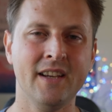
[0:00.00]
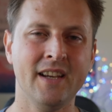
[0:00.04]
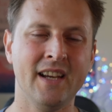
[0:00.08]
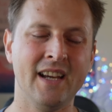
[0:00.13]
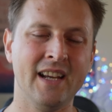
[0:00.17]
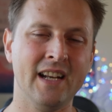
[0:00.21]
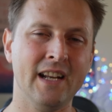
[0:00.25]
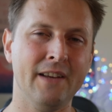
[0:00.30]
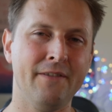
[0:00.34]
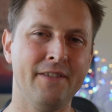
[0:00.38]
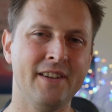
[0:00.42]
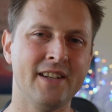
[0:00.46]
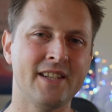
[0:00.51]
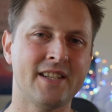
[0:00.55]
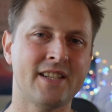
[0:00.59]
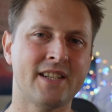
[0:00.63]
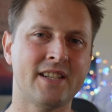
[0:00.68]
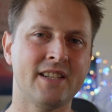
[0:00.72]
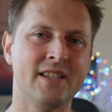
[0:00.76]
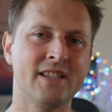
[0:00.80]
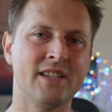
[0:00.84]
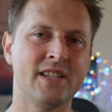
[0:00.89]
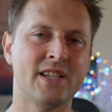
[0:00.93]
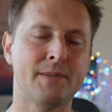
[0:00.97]
And if
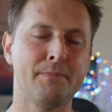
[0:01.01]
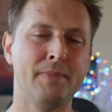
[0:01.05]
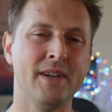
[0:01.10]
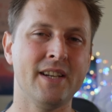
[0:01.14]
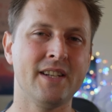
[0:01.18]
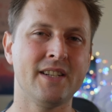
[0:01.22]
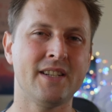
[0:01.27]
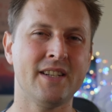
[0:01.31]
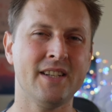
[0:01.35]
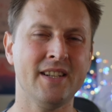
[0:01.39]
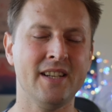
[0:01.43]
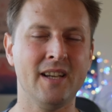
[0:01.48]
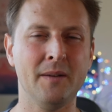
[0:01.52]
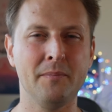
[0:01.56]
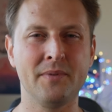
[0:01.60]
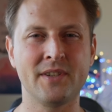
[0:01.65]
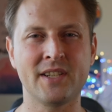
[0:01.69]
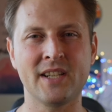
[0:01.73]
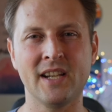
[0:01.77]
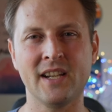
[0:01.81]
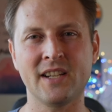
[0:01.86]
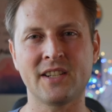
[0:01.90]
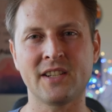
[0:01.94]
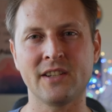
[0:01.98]
it's spent
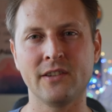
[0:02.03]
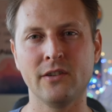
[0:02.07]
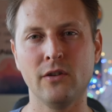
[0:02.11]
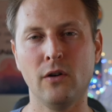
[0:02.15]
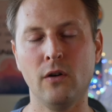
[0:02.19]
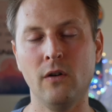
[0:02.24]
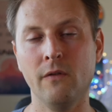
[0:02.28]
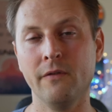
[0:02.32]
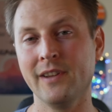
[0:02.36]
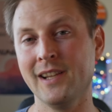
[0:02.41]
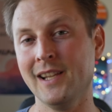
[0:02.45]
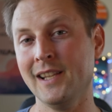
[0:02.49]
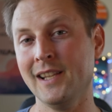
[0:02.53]
obsessing over the